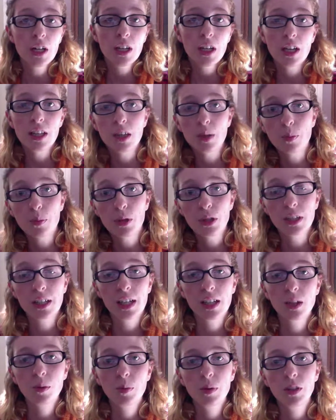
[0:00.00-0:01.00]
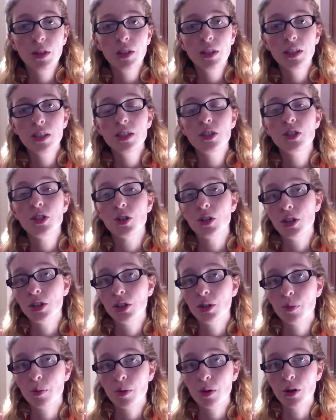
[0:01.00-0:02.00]
in the prenatal period, during
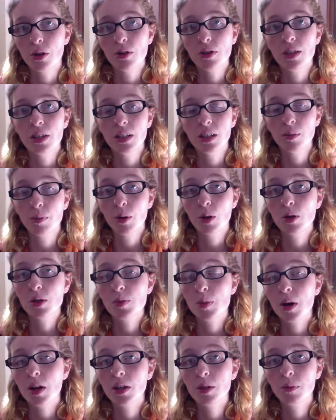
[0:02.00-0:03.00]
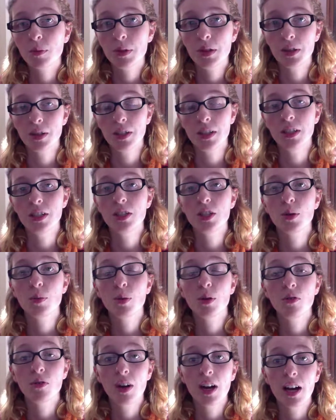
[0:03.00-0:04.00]
your birth, and in the postpartum period to
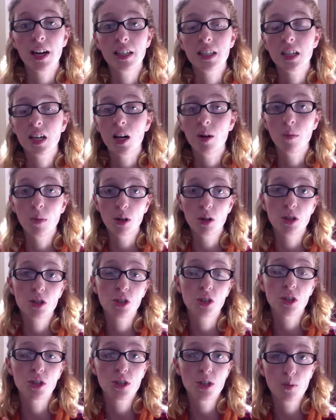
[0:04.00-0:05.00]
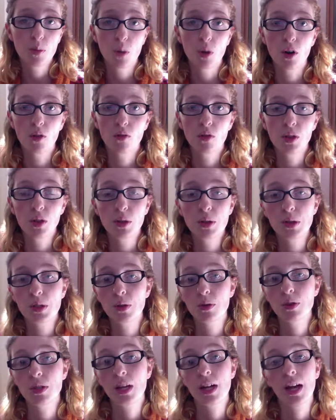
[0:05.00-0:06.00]
provide emotional support for you. So
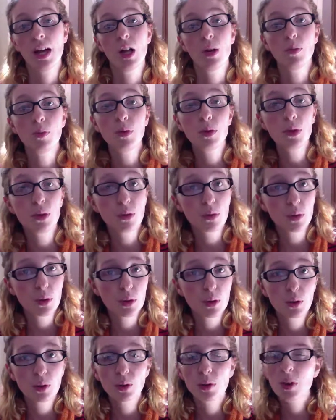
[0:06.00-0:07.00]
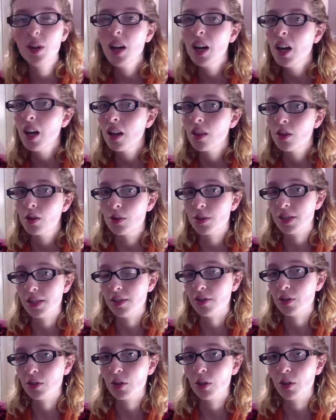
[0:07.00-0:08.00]
to help you through those
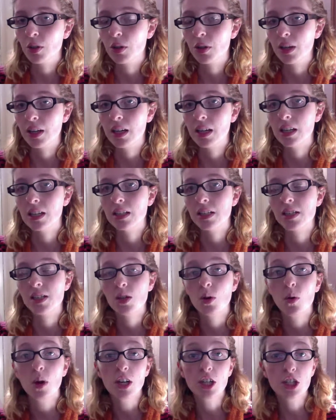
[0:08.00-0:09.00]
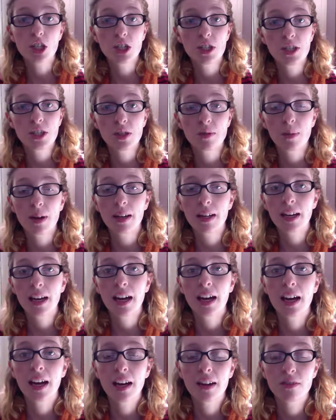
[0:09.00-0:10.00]
difficult things, questions you might
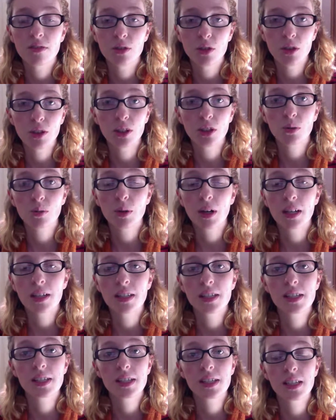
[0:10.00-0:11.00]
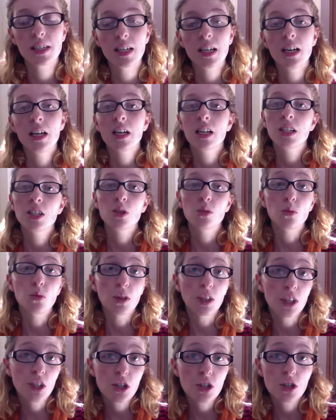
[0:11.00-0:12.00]
have during your pregnancy, to
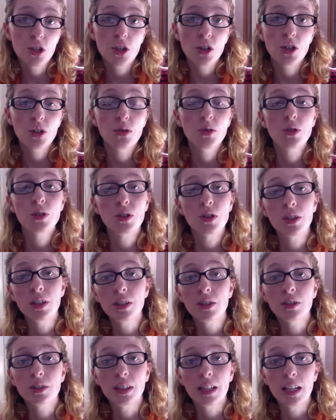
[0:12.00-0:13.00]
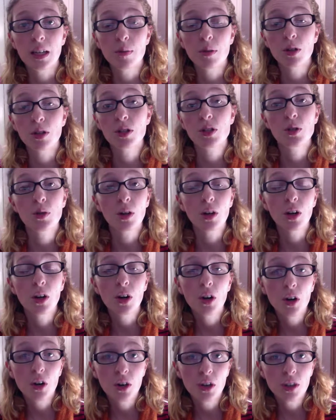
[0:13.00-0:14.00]
reassure you during your labor, to
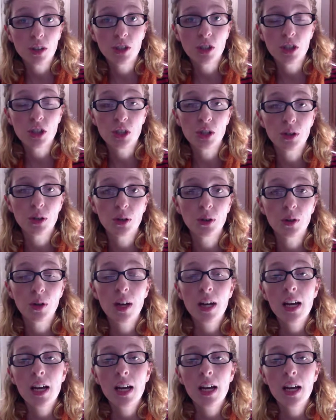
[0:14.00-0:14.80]
encourage you,